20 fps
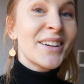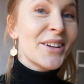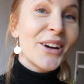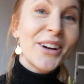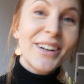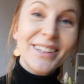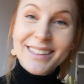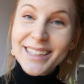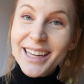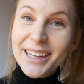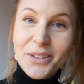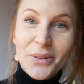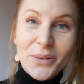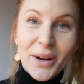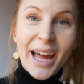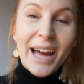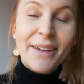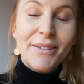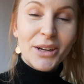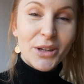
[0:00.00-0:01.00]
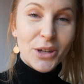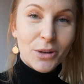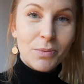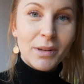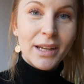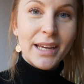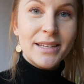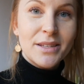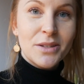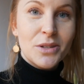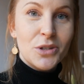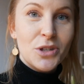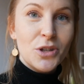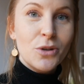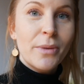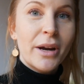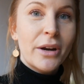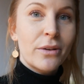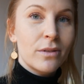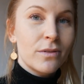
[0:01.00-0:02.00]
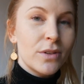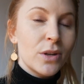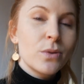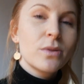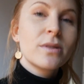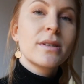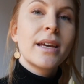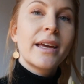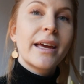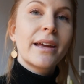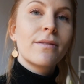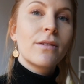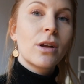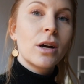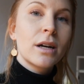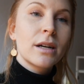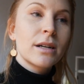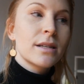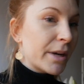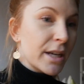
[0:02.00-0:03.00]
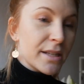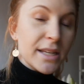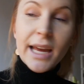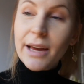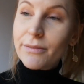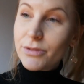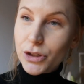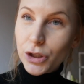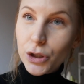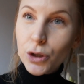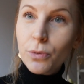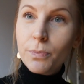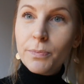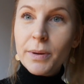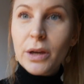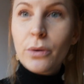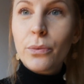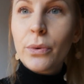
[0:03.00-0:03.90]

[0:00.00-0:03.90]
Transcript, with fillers: currently, I don't have a good place to do my reviews and vlogs because I have 2 big